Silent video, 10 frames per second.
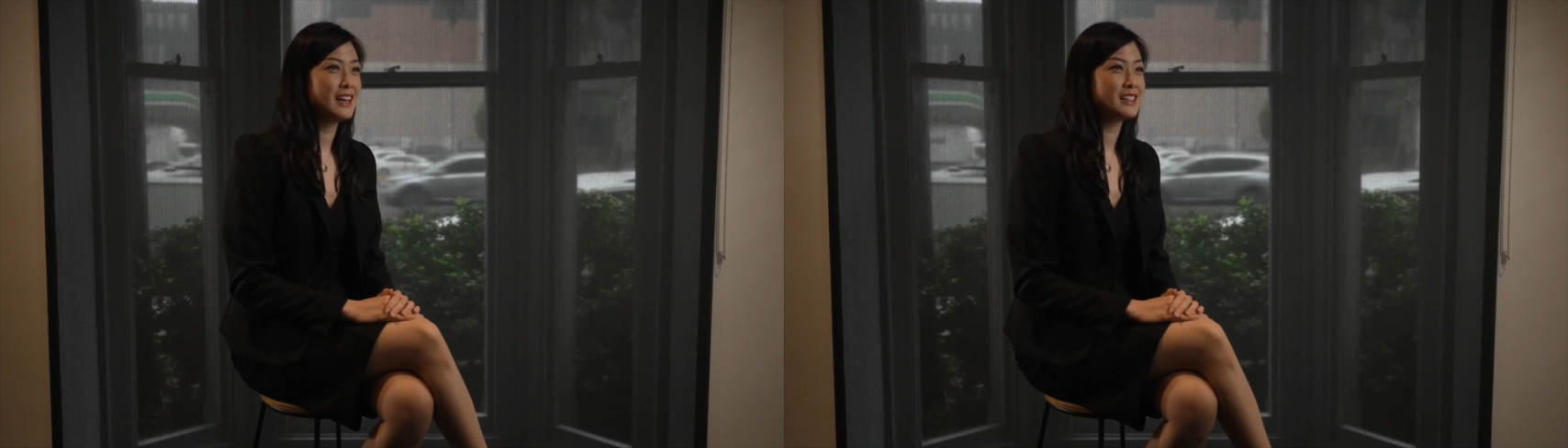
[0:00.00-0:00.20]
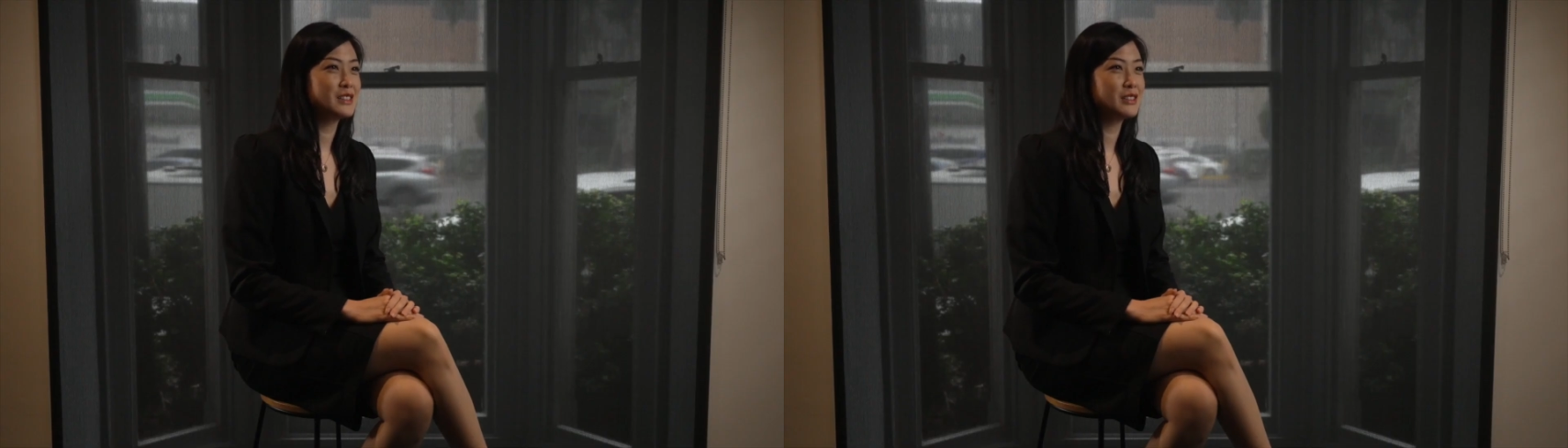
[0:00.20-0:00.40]

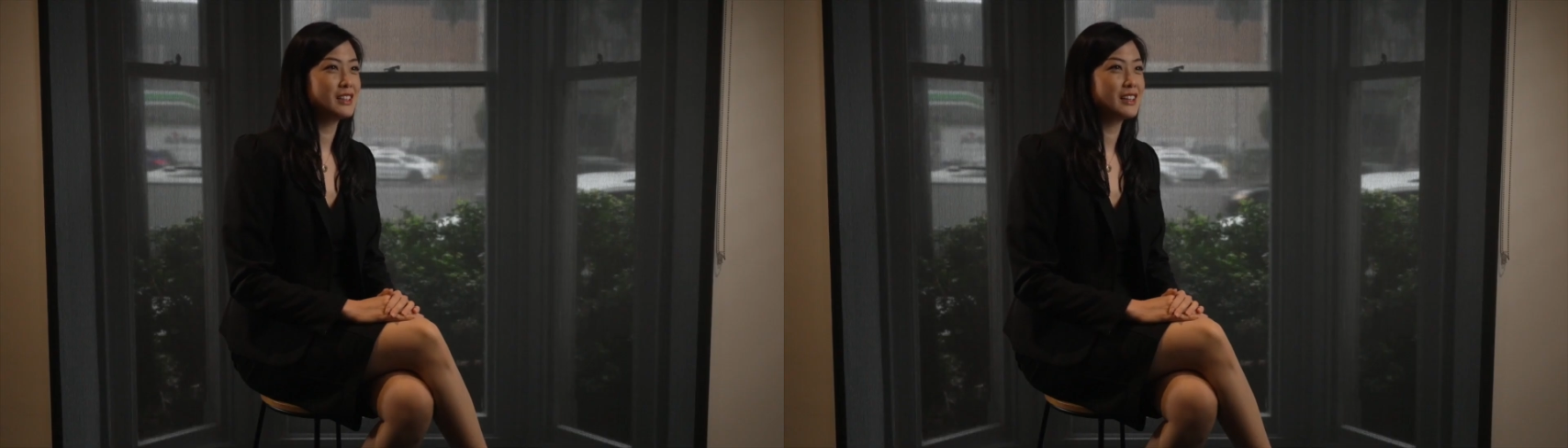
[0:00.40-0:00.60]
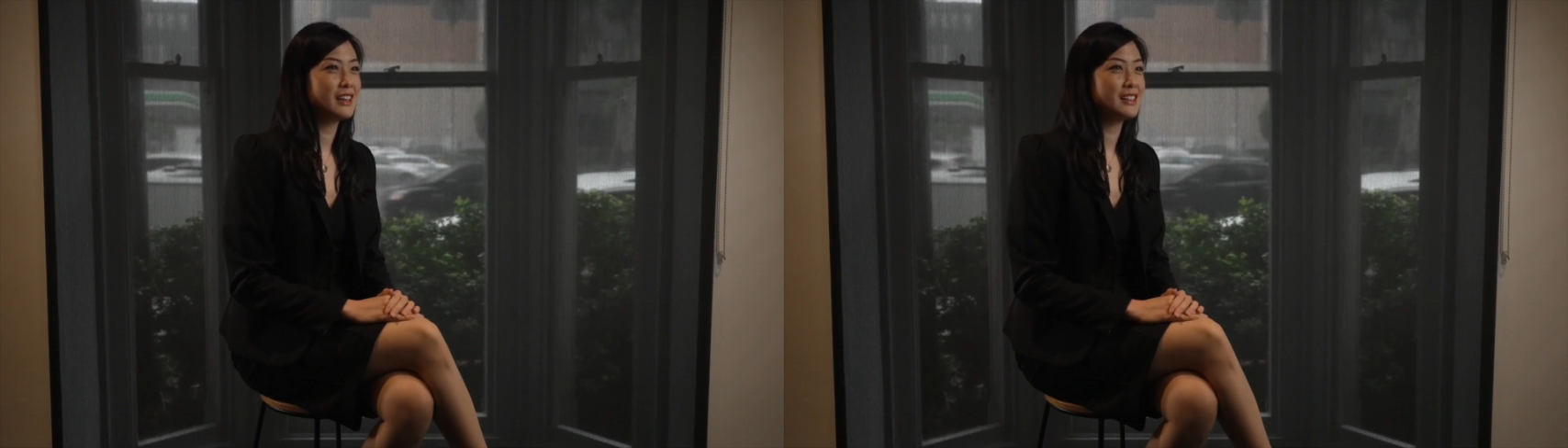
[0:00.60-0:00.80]

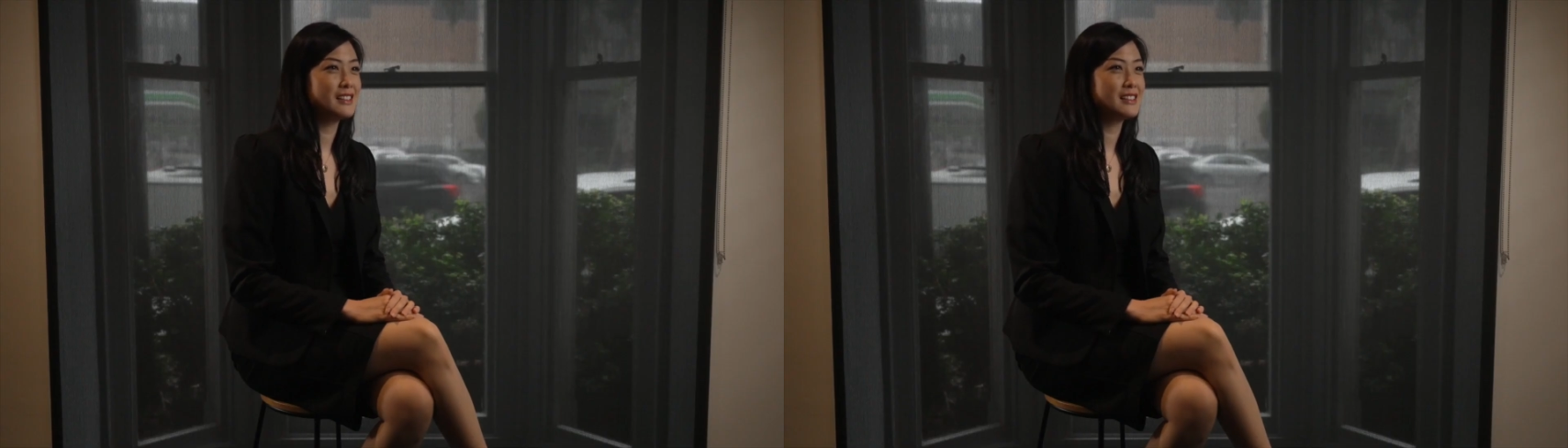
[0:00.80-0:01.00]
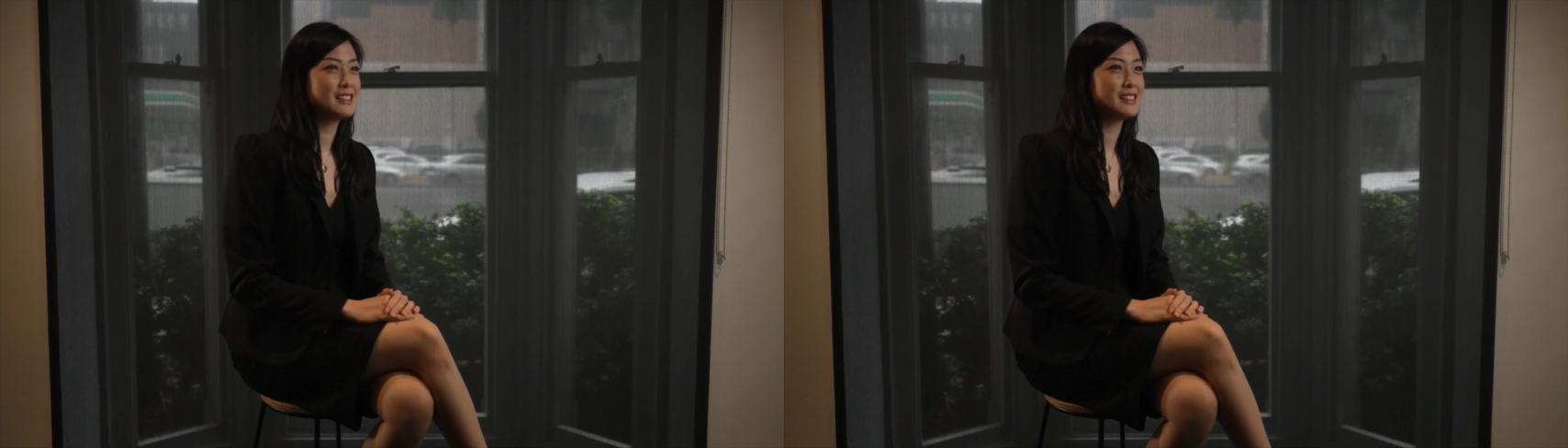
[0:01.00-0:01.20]
actually
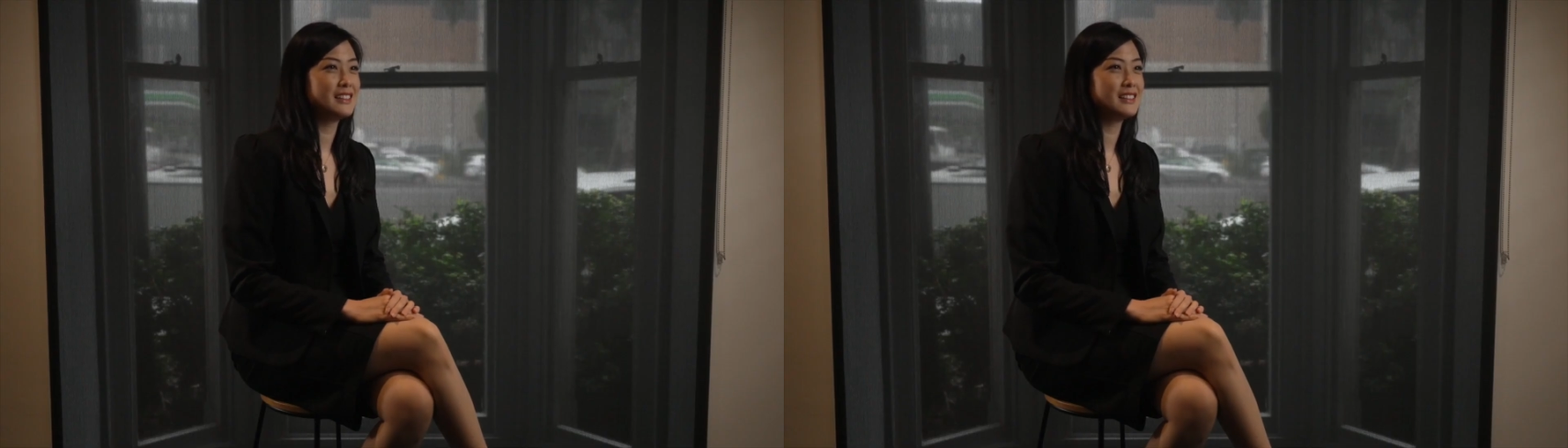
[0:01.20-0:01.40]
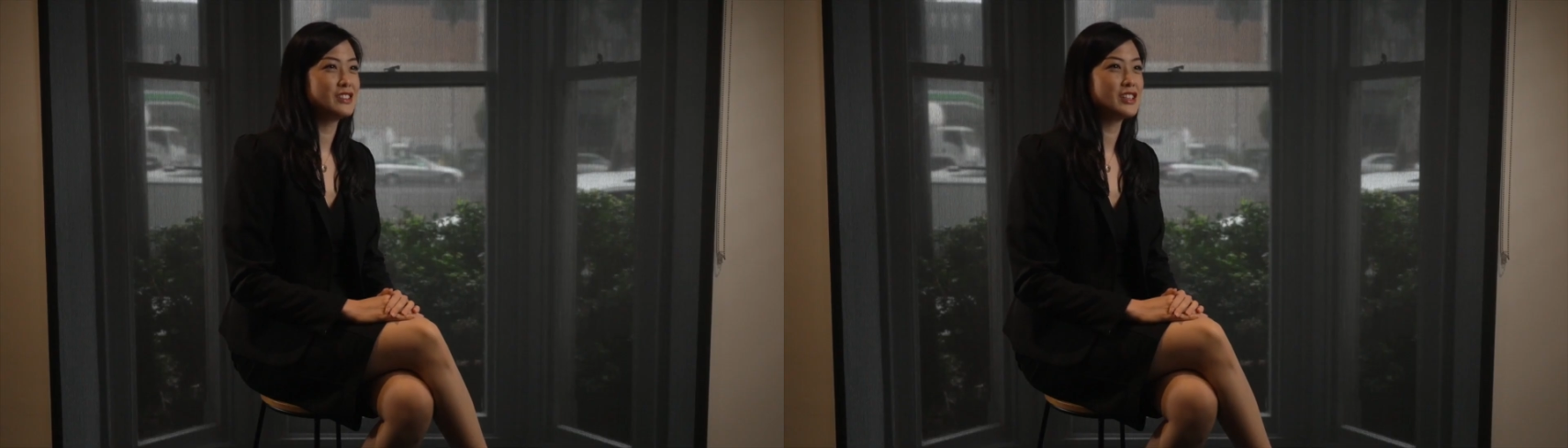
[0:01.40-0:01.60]
is the